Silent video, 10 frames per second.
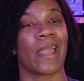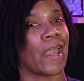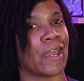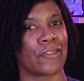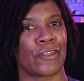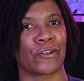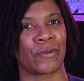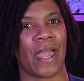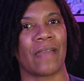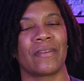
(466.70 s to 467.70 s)
And there you
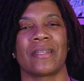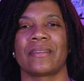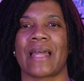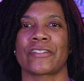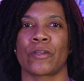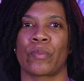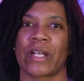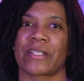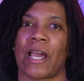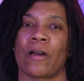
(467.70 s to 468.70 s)
have it. That's a
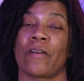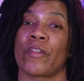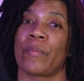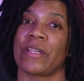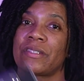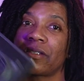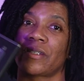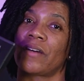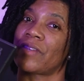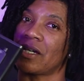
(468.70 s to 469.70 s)
breakdown of the basics
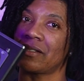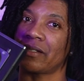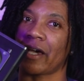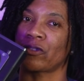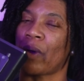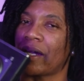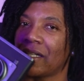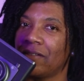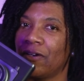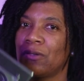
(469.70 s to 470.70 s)
of the Instax WIDE
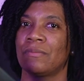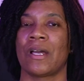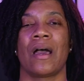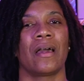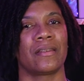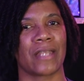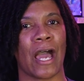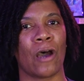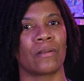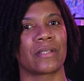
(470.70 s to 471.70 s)
Evo.
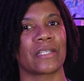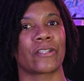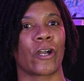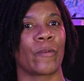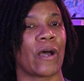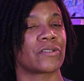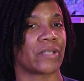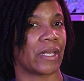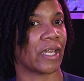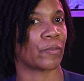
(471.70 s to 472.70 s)
Now let's talk about
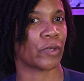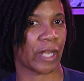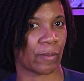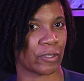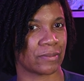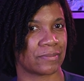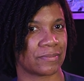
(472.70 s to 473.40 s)
setting up your camera.